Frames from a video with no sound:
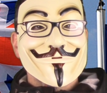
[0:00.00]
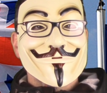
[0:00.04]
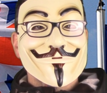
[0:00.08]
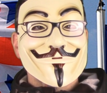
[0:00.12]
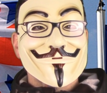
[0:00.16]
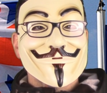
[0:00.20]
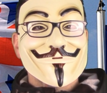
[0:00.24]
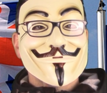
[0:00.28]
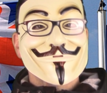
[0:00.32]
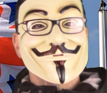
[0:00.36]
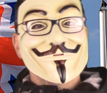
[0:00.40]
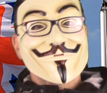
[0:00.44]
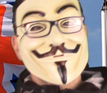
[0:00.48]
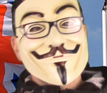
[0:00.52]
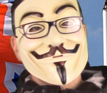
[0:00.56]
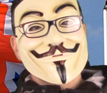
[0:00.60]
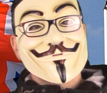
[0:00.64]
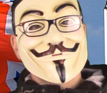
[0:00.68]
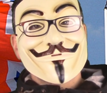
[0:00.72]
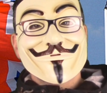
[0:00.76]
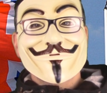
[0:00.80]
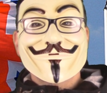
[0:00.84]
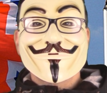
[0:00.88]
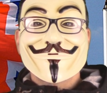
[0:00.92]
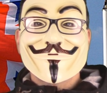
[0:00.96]
All this
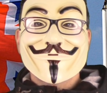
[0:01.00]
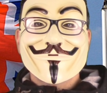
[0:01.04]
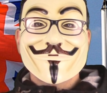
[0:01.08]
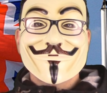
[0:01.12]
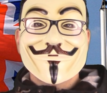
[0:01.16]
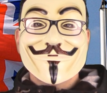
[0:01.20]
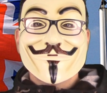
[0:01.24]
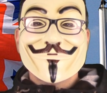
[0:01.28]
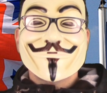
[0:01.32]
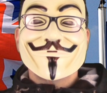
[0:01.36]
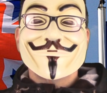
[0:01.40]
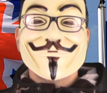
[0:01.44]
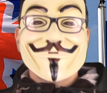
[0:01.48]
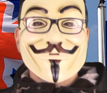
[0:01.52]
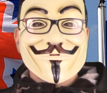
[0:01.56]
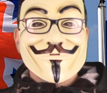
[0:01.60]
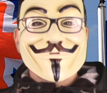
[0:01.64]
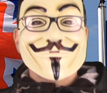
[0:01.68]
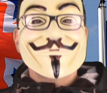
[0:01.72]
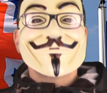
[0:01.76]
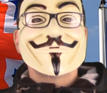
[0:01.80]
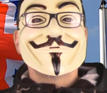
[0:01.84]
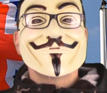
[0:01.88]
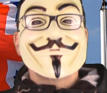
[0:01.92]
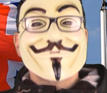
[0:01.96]
money
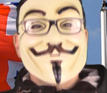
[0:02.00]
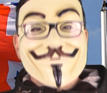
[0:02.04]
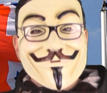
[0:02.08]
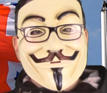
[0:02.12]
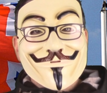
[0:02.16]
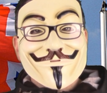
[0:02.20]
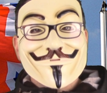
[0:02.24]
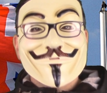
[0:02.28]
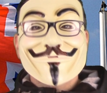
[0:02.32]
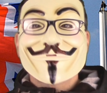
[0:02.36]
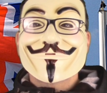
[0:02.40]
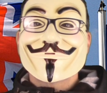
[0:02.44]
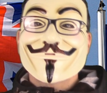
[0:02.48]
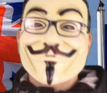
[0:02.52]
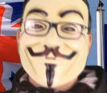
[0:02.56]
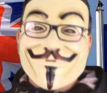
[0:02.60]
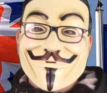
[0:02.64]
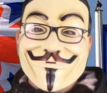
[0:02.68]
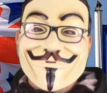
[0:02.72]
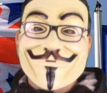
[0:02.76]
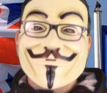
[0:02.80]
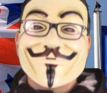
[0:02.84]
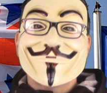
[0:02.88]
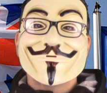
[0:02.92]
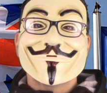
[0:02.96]
needs to go to the
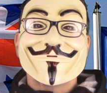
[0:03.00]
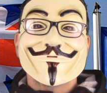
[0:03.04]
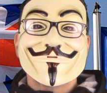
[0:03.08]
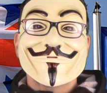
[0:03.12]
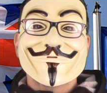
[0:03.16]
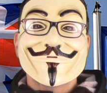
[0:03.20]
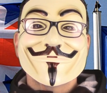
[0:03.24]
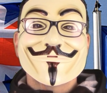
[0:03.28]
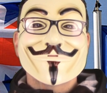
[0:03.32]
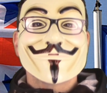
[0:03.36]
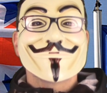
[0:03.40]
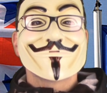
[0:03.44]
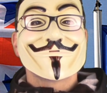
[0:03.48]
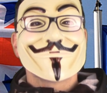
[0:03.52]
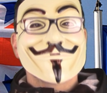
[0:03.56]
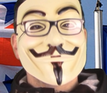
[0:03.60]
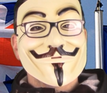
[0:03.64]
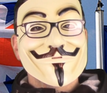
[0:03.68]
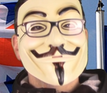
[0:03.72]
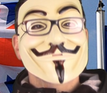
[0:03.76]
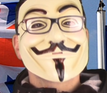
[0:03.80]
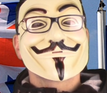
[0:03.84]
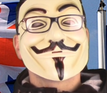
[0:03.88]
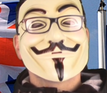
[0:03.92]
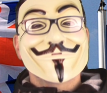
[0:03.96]
EU for
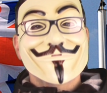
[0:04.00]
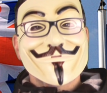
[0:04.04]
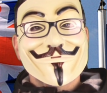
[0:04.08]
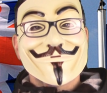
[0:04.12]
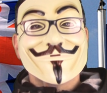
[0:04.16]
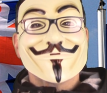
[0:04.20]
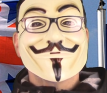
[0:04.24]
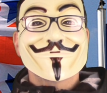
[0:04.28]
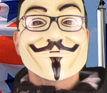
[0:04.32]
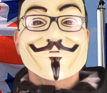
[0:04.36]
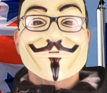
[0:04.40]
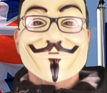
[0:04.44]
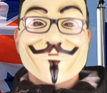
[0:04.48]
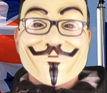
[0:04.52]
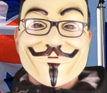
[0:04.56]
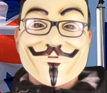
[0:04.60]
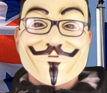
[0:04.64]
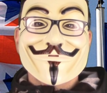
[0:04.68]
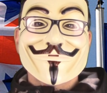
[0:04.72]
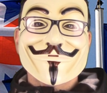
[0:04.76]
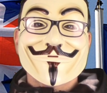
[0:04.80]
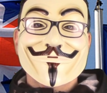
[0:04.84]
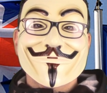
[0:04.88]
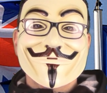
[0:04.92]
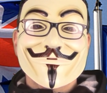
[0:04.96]
large
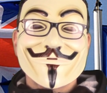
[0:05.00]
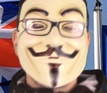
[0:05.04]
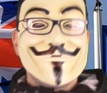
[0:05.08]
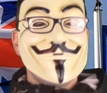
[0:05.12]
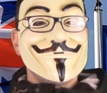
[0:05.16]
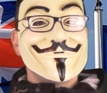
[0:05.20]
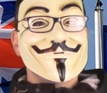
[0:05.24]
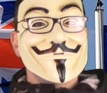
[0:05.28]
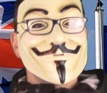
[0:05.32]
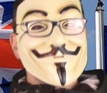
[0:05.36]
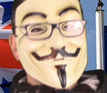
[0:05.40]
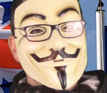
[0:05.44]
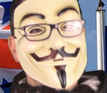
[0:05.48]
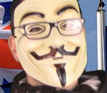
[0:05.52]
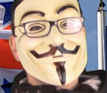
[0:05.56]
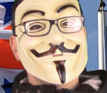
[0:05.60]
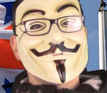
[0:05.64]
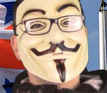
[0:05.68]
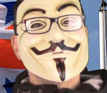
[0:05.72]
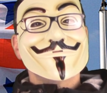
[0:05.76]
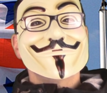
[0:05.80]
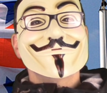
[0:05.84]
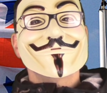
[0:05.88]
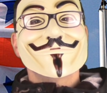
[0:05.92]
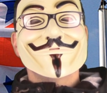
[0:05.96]
corporations and
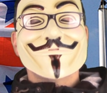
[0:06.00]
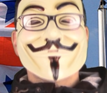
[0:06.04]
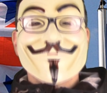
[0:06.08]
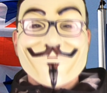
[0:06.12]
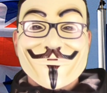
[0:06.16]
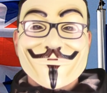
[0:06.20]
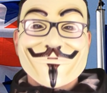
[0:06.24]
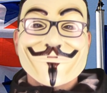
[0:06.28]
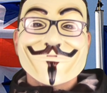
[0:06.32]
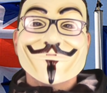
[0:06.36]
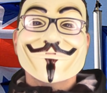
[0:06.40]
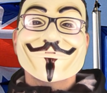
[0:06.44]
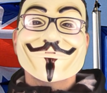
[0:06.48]
Cameron's good